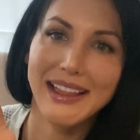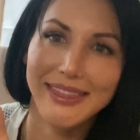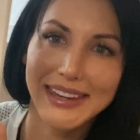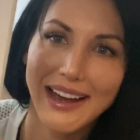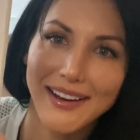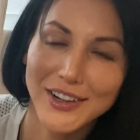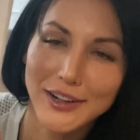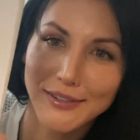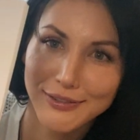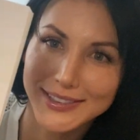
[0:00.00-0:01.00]
the
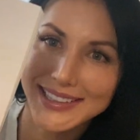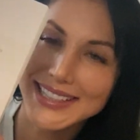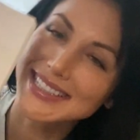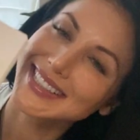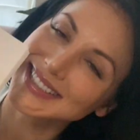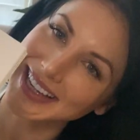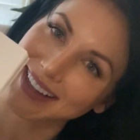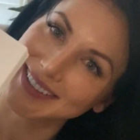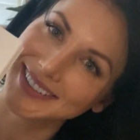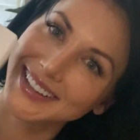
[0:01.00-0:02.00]
hunger fullness
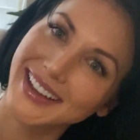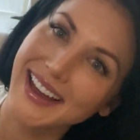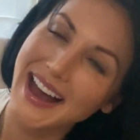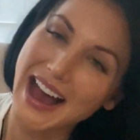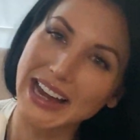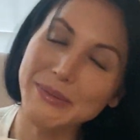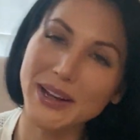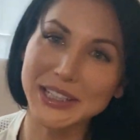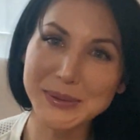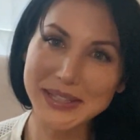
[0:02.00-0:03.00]
scale. I
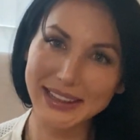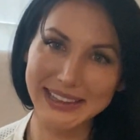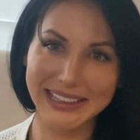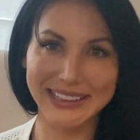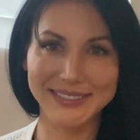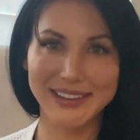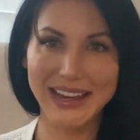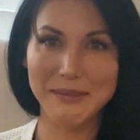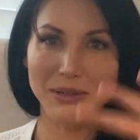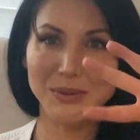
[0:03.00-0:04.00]
want you to live
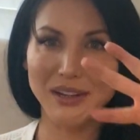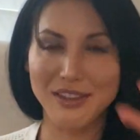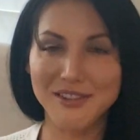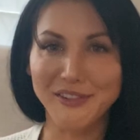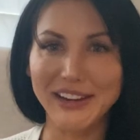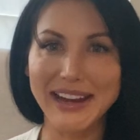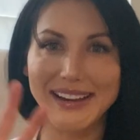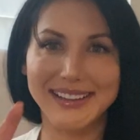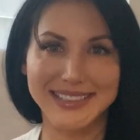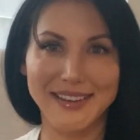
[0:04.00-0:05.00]
between a 3
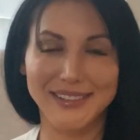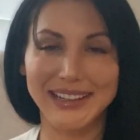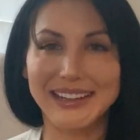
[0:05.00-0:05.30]
and a 7.